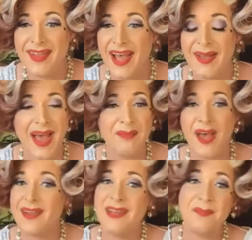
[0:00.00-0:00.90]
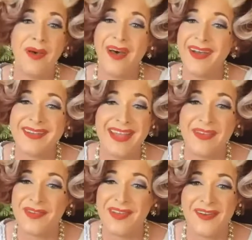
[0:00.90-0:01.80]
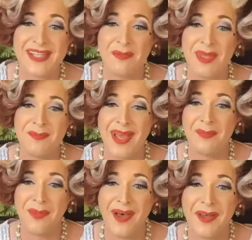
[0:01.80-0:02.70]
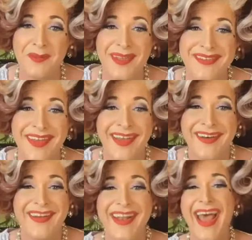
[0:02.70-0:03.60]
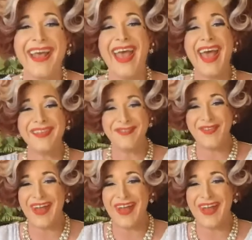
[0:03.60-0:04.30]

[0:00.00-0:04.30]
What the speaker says: I'm not in a park, David Yours. I'm in my apartment. But as